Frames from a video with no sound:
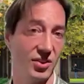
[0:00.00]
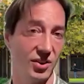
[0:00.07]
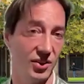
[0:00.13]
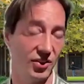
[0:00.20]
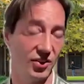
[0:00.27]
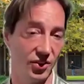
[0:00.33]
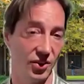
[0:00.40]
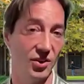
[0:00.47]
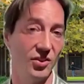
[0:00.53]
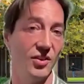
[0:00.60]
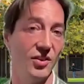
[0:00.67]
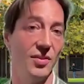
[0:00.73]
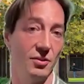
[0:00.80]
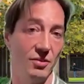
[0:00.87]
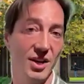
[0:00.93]

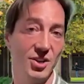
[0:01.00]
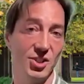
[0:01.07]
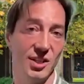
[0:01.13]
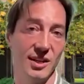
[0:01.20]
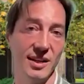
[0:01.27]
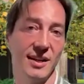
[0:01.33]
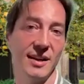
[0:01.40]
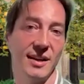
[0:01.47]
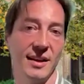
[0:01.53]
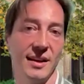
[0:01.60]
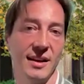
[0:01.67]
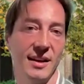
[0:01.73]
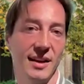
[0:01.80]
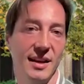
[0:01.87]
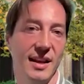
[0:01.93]
concerns in the region
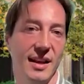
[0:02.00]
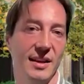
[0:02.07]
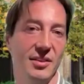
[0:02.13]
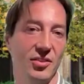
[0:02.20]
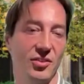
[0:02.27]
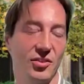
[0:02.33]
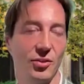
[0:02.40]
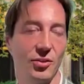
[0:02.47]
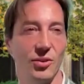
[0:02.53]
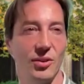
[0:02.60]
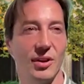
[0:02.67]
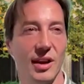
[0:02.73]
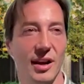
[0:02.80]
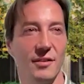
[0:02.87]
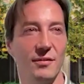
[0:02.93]
is to
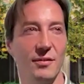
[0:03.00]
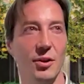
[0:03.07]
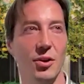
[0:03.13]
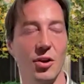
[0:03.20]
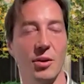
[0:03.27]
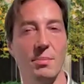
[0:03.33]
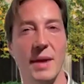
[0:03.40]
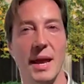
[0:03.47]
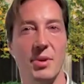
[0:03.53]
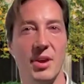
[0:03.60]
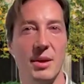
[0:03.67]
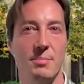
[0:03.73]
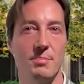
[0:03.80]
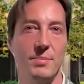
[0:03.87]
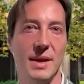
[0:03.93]
kind of look
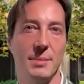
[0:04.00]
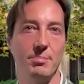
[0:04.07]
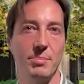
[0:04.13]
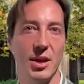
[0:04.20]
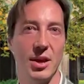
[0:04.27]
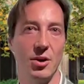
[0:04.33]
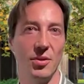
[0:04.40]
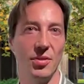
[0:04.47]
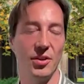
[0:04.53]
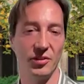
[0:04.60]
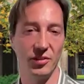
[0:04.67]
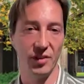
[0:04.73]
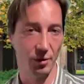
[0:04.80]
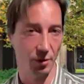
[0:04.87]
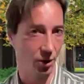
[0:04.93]
maybe a bit beyond the
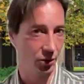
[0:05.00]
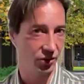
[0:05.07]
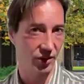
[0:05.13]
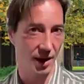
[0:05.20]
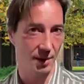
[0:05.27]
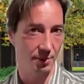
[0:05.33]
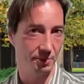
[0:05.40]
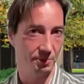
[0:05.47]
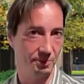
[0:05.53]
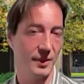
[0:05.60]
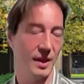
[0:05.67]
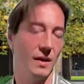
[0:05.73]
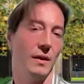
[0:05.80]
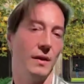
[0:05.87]
zero sum